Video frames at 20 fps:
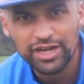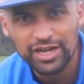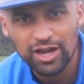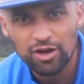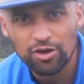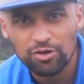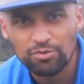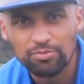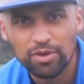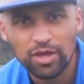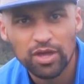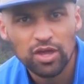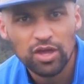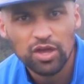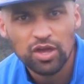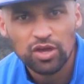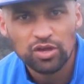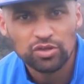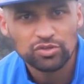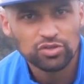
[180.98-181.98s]
at them,
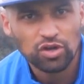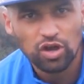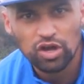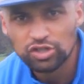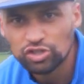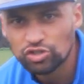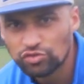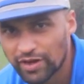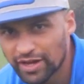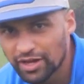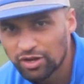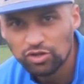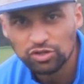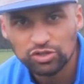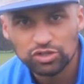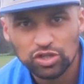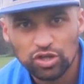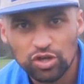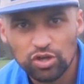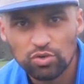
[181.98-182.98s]
who's got a trick or
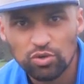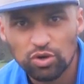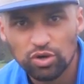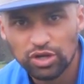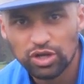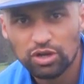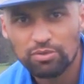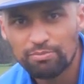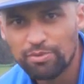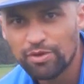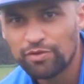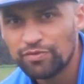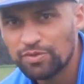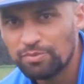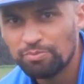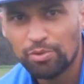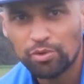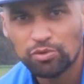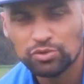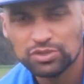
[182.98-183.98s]
two, or he can move the
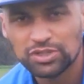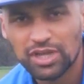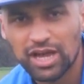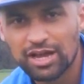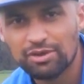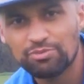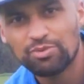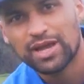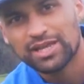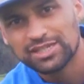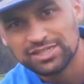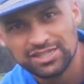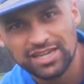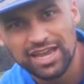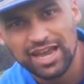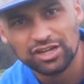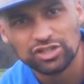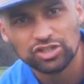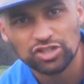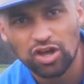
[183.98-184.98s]
ball sideways and
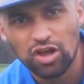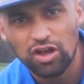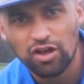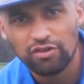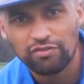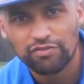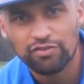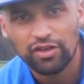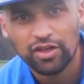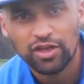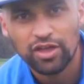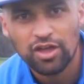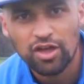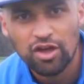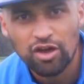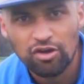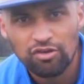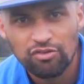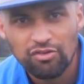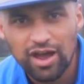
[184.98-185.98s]
get a shot off,
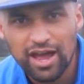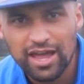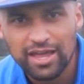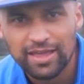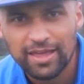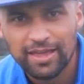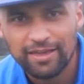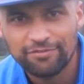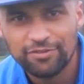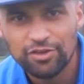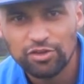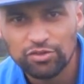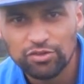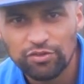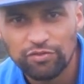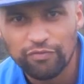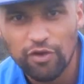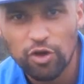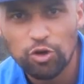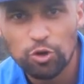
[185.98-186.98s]
alright? If you're the
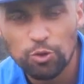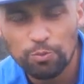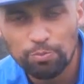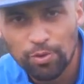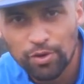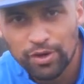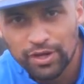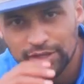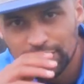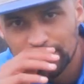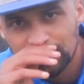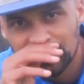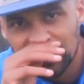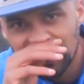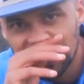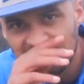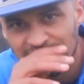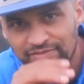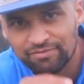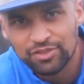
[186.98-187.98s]
focal point of the
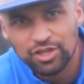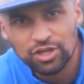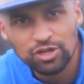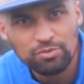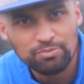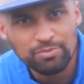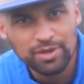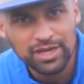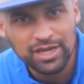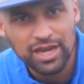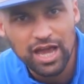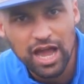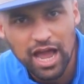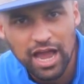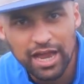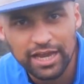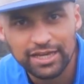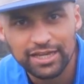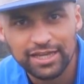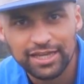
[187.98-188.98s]
team, the number
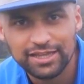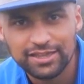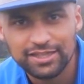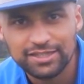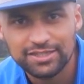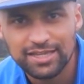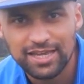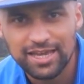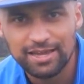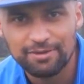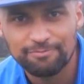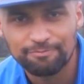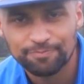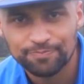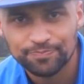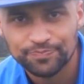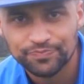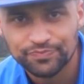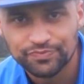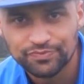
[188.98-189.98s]
9 in the team,
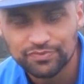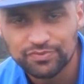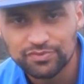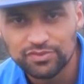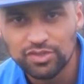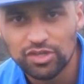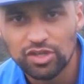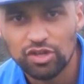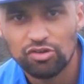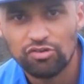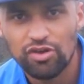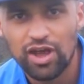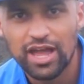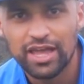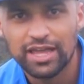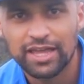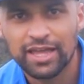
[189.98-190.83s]
alright?